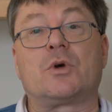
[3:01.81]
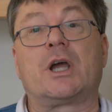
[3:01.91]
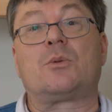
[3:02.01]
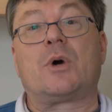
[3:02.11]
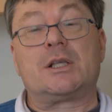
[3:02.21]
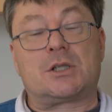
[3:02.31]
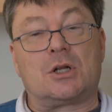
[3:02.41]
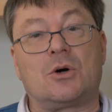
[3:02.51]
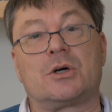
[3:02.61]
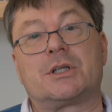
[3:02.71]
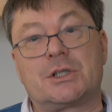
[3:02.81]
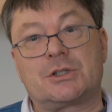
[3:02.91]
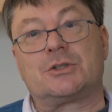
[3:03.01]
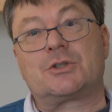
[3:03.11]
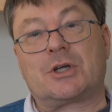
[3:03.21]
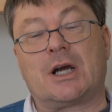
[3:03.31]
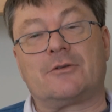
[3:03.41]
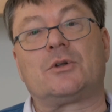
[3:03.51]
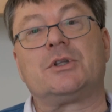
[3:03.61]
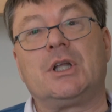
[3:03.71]
of railways and longer distance
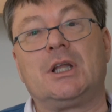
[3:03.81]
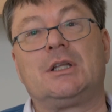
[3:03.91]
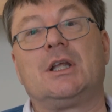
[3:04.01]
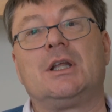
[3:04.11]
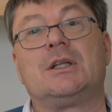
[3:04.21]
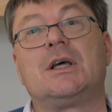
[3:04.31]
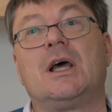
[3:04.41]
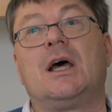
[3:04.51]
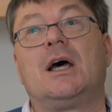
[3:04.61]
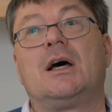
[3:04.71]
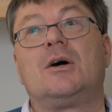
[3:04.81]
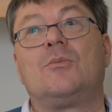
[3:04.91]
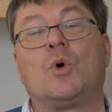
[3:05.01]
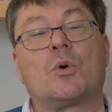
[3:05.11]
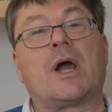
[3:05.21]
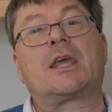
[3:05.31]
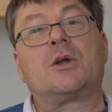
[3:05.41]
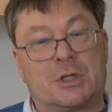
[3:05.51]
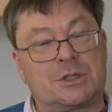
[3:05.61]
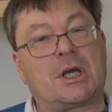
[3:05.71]
travel needed more
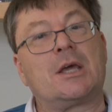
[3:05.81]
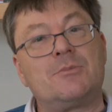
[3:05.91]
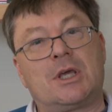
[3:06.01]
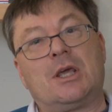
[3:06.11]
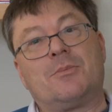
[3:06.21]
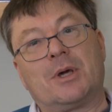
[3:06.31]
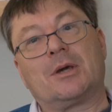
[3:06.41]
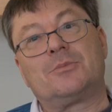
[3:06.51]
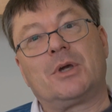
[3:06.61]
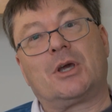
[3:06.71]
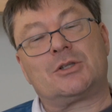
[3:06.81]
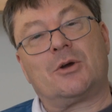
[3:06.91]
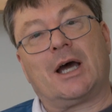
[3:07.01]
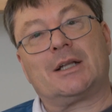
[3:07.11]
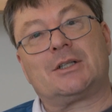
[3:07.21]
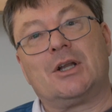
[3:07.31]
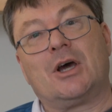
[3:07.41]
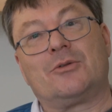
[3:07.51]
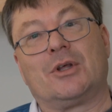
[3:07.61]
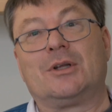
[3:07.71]
accurate timekeeping, because you had to
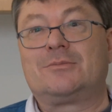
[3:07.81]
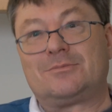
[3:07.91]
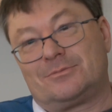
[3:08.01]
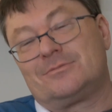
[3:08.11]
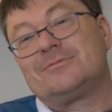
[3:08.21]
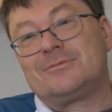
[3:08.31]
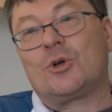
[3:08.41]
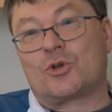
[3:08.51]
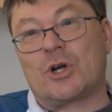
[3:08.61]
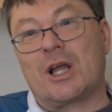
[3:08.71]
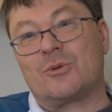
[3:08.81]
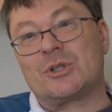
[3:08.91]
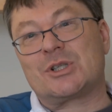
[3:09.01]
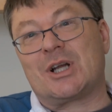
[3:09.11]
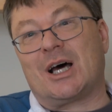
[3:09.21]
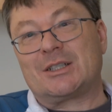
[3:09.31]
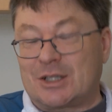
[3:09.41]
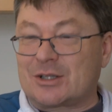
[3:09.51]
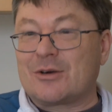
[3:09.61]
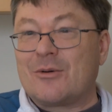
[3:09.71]
know that your train would start
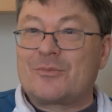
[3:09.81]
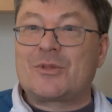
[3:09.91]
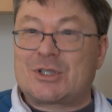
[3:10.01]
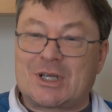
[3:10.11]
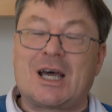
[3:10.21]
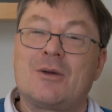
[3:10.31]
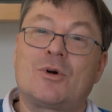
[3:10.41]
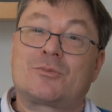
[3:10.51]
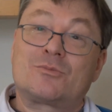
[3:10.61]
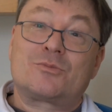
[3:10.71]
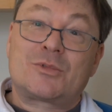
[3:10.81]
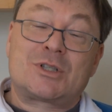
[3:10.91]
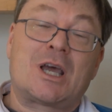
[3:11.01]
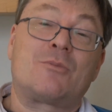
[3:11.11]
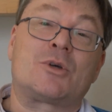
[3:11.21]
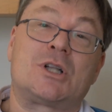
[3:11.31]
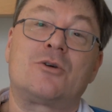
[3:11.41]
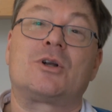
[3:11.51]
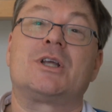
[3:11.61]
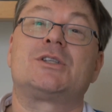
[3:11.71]
at the time, what the time was
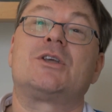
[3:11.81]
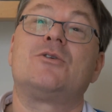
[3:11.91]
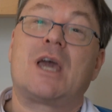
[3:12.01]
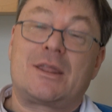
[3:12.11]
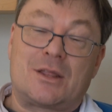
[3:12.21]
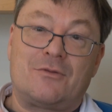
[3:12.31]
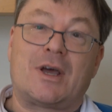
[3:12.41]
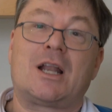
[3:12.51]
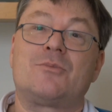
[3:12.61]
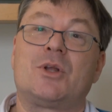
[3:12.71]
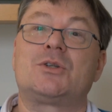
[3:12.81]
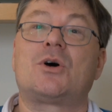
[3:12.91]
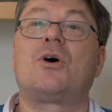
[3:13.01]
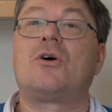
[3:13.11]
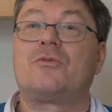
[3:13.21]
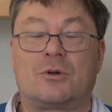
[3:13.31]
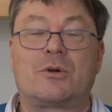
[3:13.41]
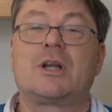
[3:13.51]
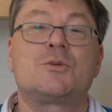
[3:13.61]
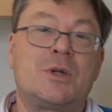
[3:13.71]
locally. So you get the development of, you know,
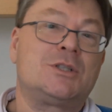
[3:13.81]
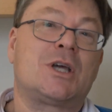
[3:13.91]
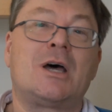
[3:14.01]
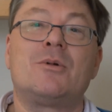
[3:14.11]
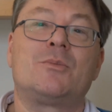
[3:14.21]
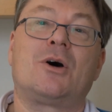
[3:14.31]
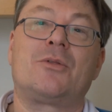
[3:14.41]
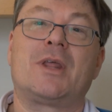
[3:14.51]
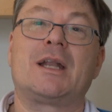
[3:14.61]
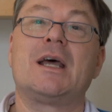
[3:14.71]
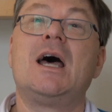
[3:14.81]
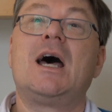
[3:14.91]
Greenwich Mean Time and beyond that,